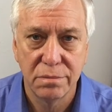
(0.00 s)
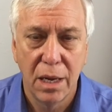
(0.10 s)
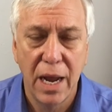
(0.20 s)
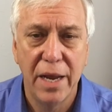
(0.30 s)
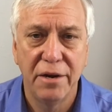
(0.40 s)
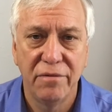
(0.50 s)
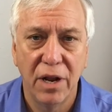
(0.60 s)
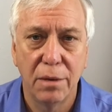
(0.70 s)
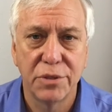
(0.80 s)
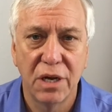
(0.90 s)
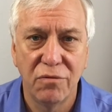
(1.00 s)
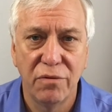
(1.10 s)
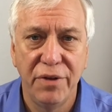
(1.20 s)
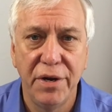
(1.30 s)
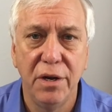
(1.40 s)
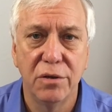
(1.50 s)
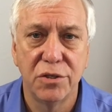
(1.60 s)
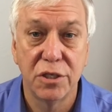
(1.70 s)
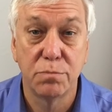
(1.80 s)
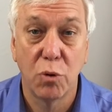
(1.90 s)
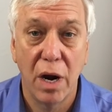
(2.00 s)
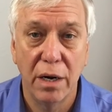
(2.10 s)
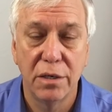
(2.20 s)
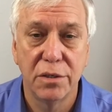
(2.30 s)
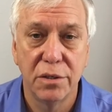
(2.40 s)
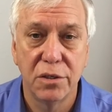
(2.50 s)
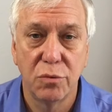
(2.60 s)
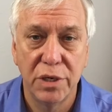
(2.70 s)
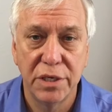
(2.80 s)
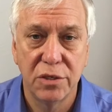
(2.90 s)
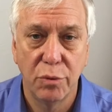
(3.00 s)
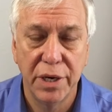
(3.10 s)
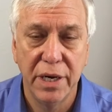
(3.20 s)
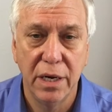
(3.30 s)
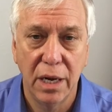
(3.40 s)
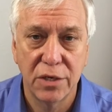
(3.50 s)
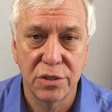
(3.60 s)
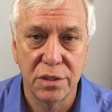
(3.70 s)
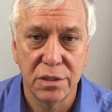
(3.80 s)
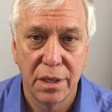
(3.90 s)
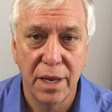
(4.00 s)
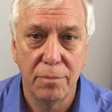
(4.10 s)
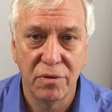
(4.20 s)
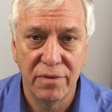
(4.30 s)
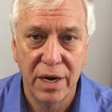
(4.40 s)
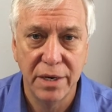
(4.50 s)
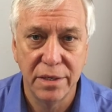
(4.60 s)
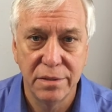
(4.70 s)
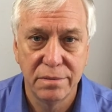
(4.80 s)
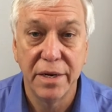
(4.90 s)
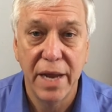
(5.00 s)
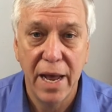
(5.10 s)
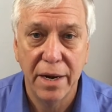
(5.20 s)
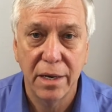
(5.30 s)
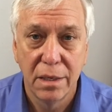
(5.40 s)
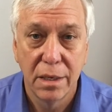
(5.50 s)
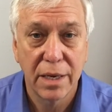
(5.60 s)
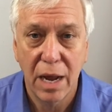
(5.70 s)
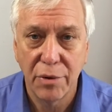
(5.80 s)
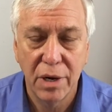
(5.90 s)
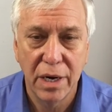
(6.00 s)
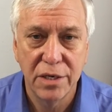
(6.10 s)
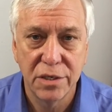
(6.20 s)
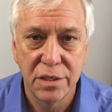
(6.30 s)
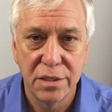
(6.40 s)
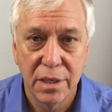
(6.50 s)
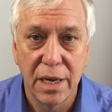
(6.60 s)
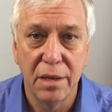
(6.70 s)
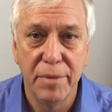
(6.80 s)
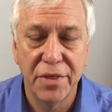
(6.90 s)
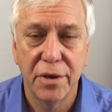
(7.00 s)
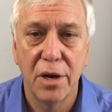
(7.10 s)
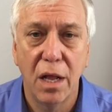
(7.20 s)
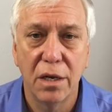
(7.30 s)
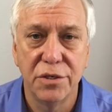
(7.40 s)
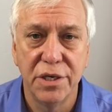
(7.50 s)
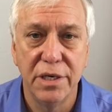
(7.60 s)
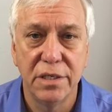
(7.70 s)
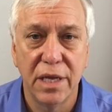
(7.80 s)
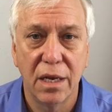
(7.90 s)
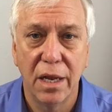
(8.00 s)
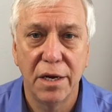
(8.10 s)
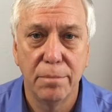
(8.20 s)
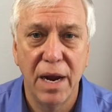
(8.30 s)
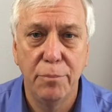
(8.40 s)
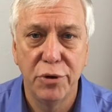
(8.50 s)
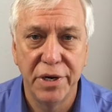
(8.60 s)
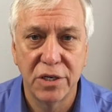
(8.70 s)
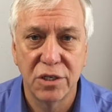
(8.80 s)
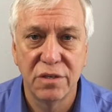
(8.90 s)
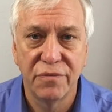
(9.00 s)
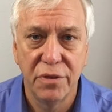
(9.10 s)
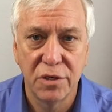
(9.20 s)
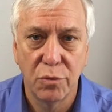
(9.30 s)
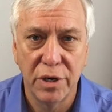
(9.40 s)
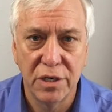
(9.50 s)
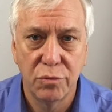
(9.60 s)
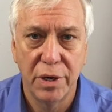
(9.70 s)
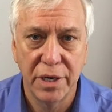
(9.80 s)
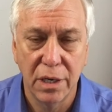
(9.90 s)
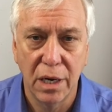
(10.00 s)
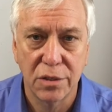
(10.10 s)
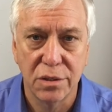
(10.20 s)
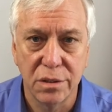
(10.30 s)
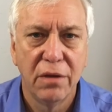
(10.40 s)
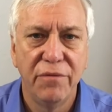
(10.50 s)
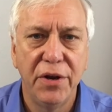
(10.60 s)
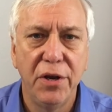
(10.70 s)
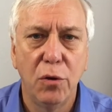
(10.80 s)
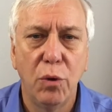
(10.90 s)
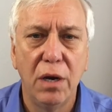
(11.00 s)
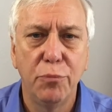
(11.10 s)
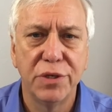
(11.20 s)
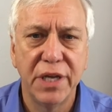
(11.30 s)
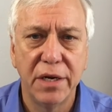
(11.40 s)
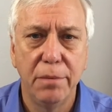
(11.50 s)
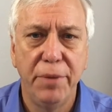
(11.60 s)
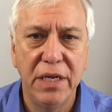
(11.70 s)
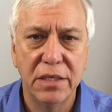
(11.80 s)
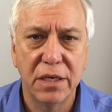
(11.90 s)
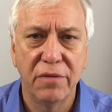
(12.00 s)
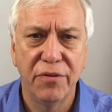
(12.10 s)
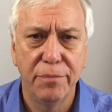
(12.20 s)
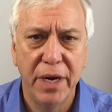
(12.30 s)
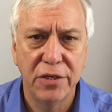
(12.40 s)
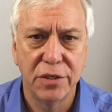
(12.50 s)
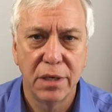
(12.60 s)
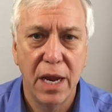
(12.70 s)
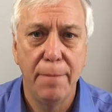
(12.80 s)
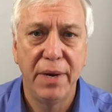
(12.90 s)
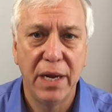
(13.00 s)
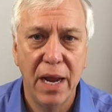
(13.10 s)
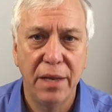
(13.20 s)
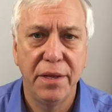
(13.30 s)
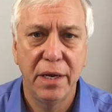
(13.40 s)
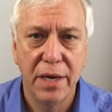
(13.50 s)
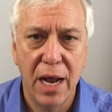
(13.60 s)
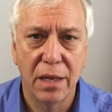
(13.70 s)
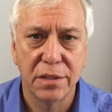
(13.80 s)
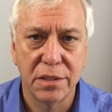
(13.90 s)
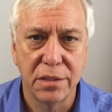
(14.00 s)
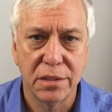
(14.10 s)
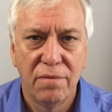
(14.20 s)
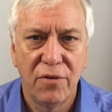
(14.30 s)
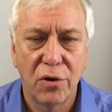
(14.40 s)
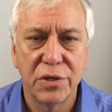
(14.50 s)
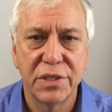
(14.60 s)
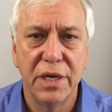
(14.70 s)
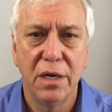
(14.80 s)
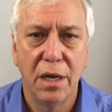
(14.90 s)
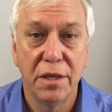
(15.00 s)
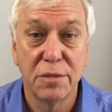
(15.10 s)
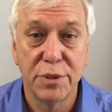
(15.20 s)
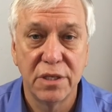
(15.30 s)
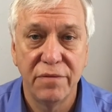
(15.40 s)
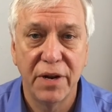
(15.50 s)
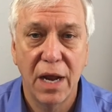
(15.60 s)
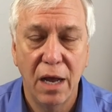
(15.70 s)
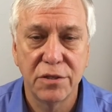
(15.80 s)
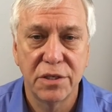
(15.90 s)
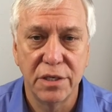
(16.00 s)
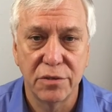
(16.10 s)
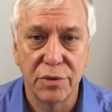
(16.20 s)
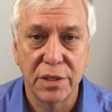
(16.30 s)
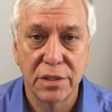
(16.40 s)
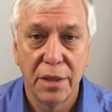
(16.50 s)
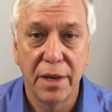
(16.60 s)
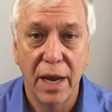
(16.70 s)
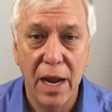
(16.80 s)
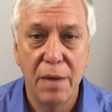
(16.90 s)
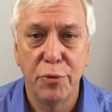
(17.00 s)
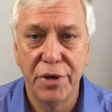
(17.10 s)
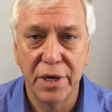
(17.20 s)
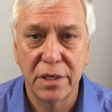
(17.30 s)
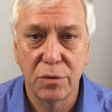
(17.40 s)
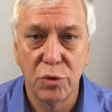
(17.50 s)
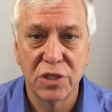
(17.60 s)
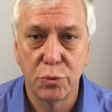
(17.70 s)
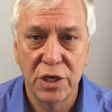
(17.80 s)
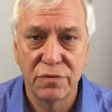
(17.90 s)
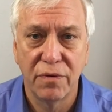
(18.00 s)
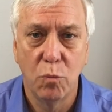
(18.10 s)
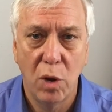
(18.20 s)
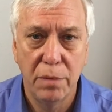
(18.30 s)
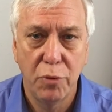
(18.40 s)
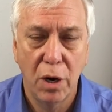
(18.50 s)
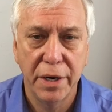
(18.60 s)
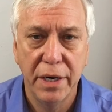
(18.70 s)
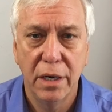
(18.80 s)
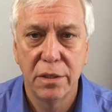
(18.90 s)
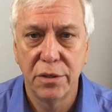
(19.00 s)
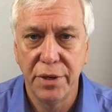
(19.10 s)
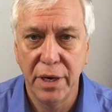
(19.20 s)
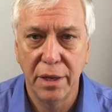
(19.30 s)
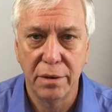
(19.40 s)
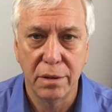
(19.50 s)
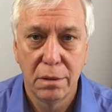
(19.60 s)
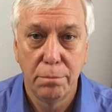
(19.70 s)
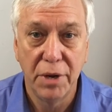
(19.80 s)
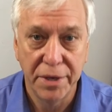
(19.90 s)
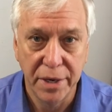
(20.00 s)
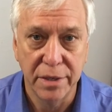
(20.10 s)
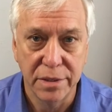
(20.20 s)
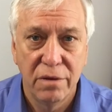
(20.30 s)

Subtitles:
I had developed several videos just prior to the 2020 elections that provided data, calculations, and the methodologies that led to my predictions for the 2020 elections. Video 1 presented basic information and began the analysis, focusing on the specific House districts that I had predicted would switch from one party to the other, but didn't.